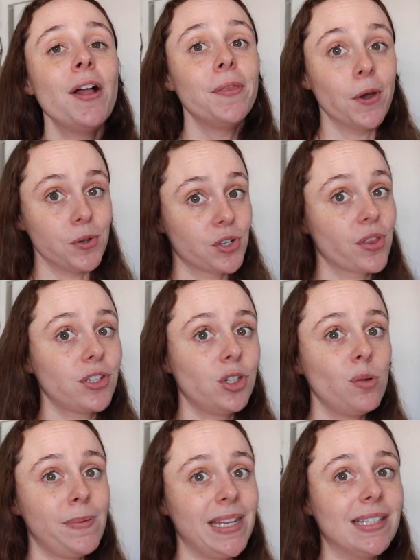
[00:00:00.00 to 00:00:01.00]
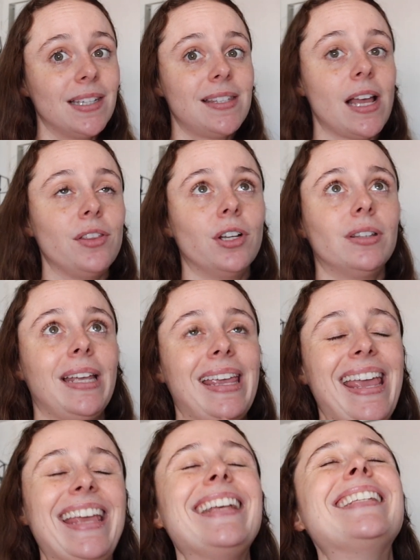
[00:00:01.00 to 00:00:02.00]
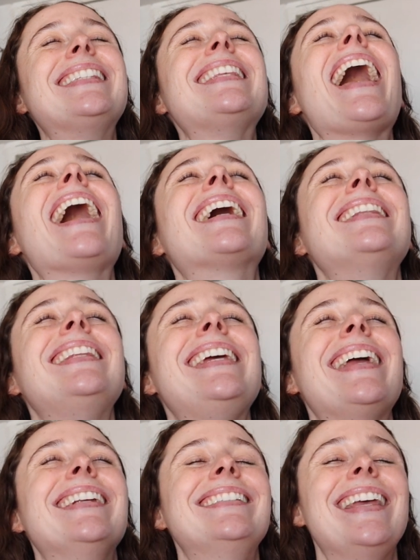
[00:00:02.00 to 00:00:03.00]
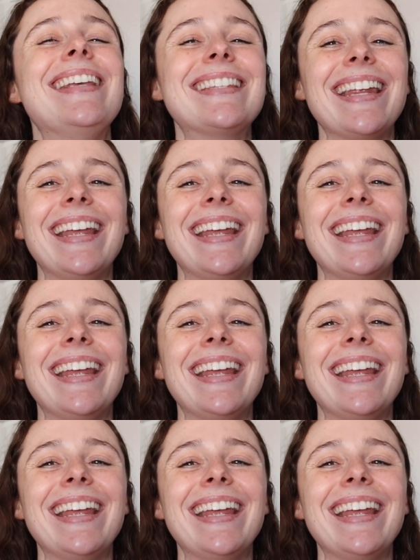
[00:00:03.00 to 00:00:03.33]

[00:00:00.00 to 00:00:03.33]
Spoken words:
those are the two pizzas that look like exactly and taste